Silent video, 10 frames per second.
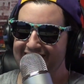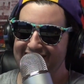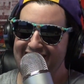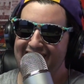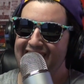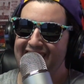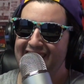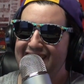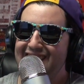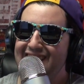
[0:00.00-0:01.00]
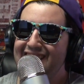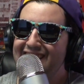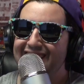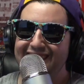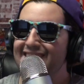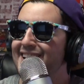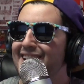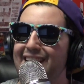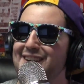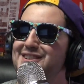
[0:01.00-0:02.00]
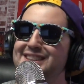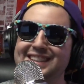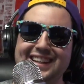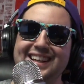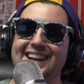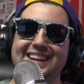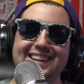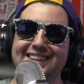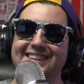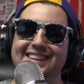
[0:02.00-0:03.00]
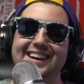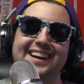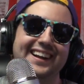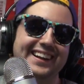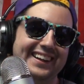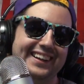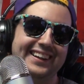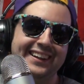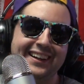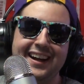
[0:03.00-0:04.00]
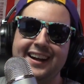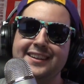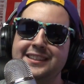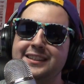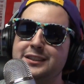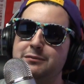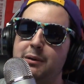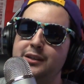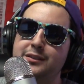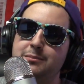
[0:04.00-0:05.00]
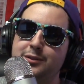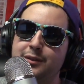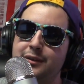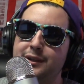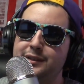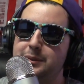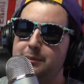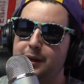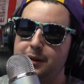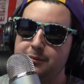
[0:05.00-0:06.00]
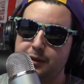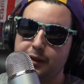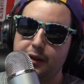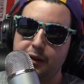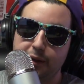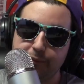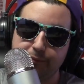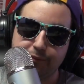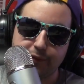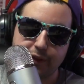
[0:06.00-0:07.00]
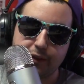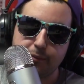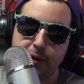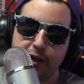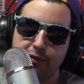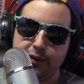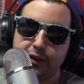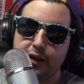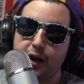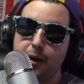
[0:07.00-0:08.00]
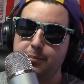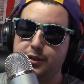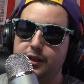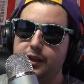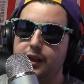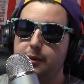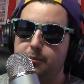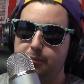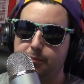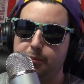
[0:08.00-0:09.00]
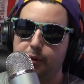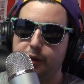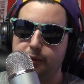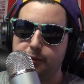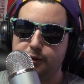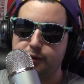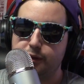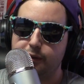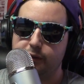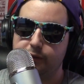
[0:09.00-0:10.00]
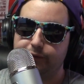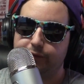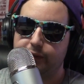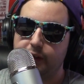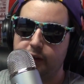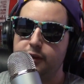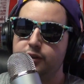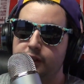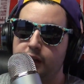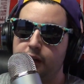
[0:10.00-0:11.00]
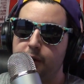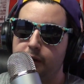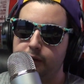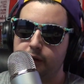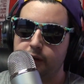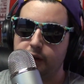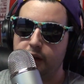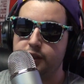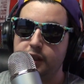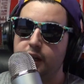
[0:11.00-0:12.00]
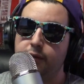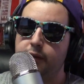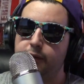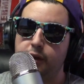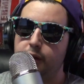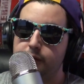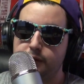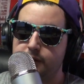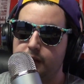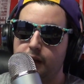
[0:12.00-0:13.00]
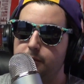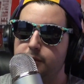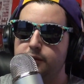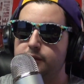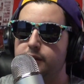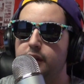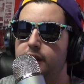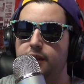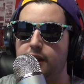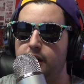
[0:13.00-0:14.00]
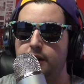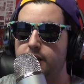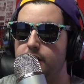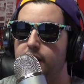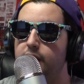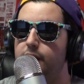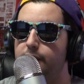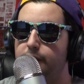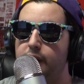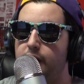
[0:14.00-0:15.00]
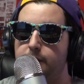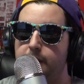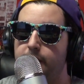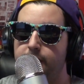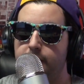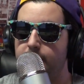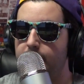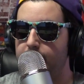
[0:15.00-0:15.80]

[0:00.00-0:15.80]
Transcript: I'm just kidding. I didn't do that. I just like to spice up stories sometimes. But everything up to that point was true. I eventually got around her, and she never even noticed that I was there or got around her.